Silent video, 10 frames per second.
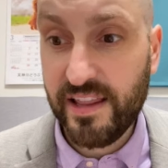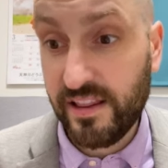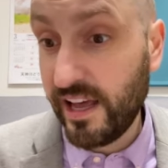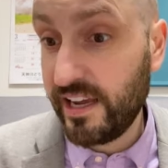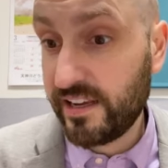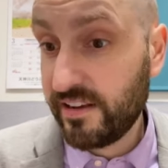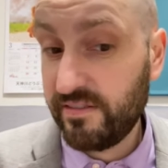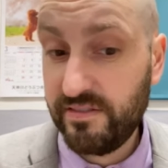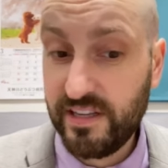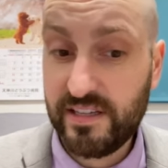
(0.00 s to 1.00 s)
like,
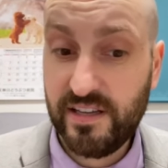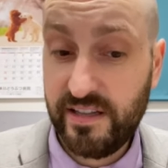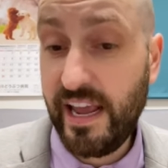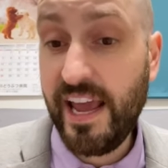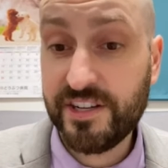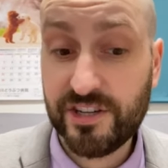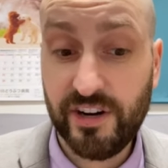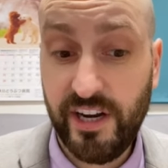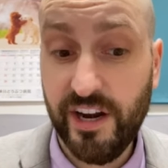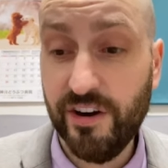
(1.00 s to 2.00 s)
the answer
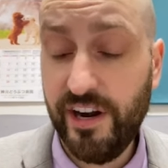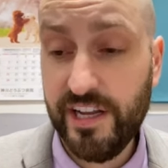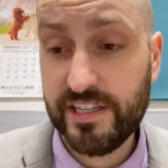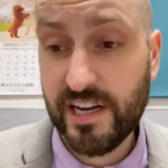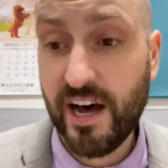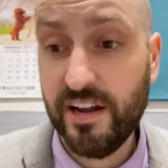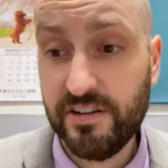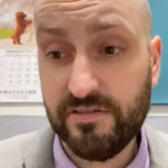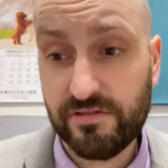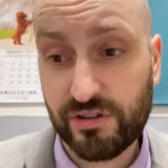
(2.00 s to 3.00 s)
here is not
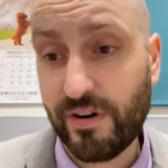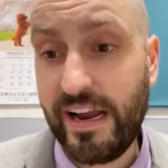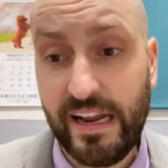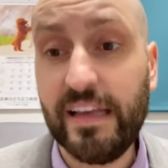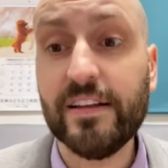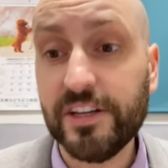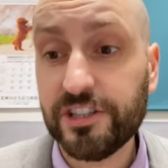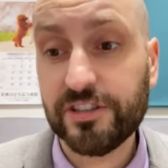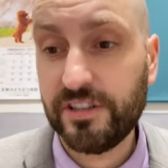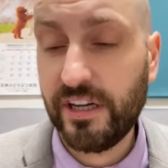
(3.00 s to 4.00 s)
straight English,
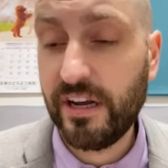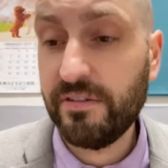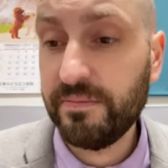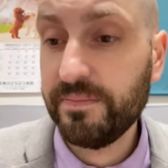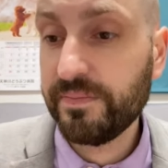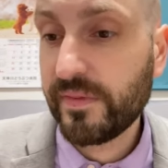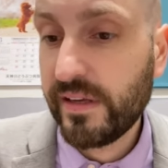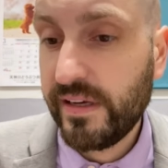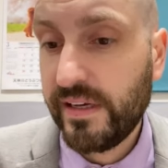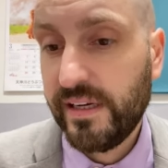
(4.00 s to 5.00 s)
you know?
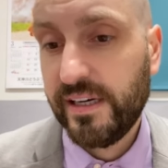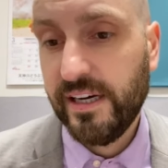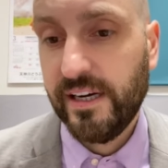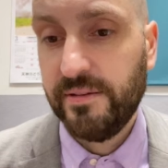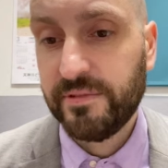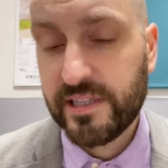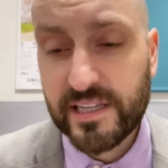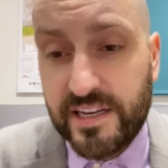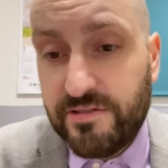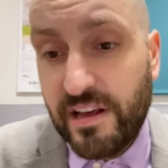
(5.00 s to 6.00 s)
Because
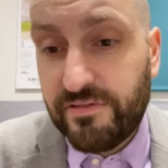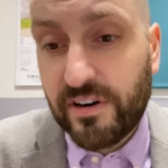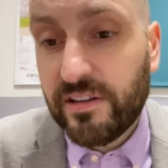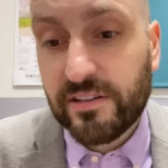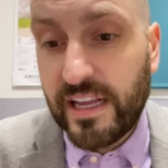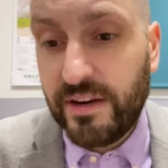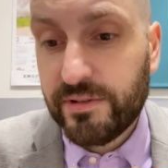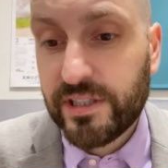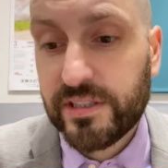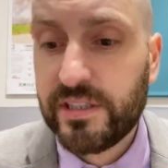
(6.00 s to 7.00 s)
they do that for other
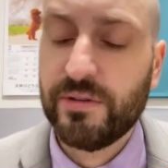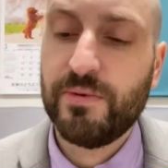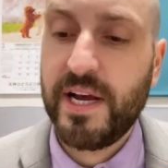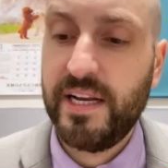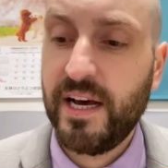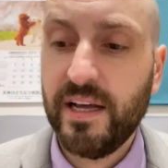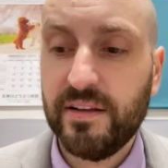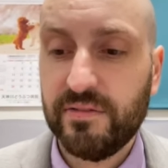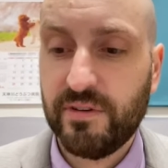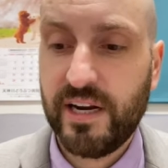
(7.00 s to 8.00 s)
languages, so why not
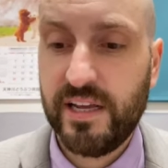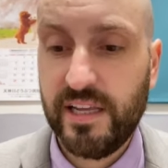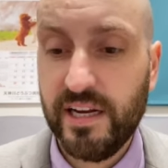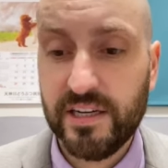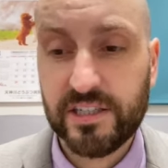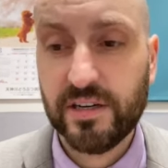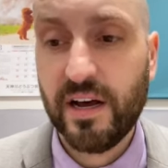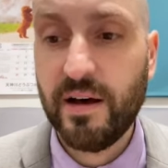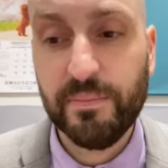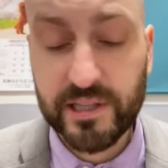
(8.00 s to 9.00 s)
Yiddish?
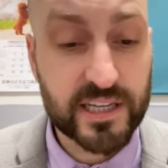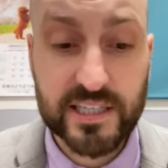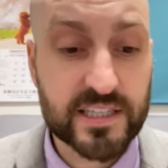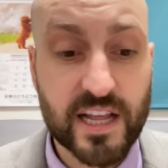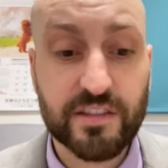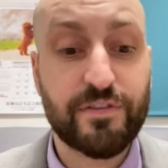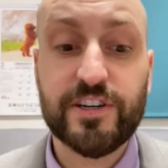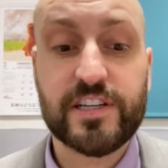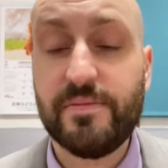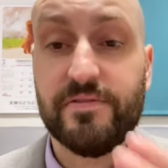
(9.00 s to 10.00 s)
But this is not the
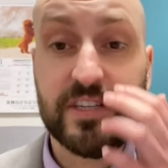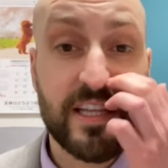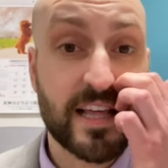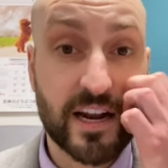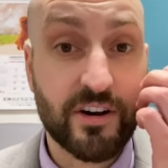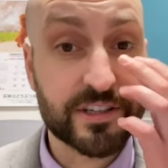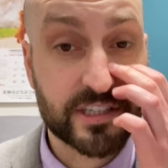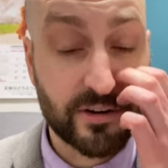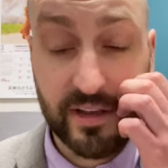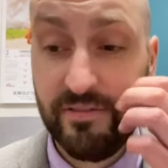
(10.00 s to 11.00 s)
first time I've seen that
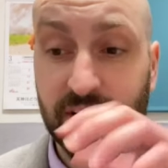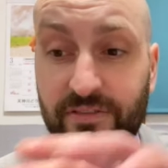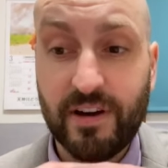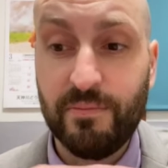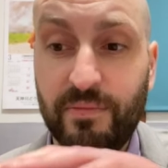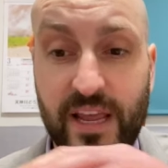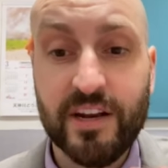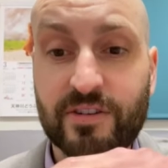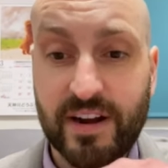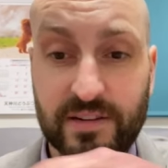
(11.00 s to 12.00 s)
also. Even if I'm
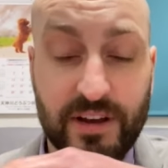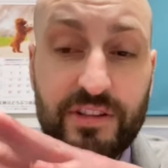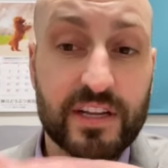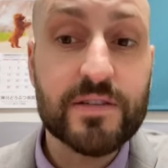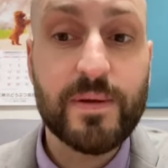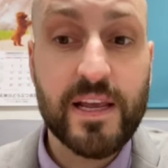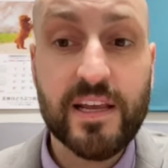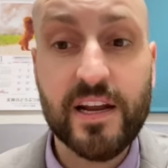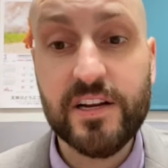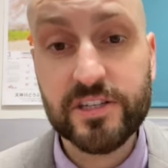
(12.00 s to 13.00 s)
incorrect about this being
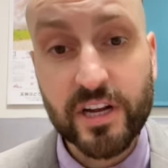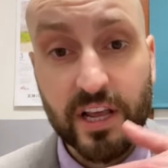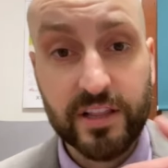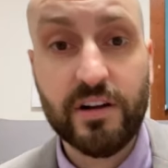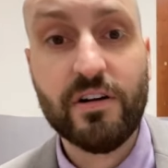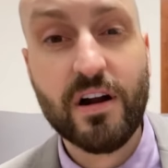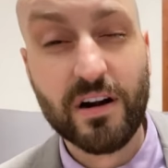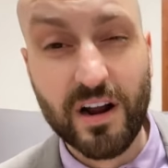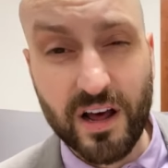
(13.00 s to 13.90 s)
Yiddish, there have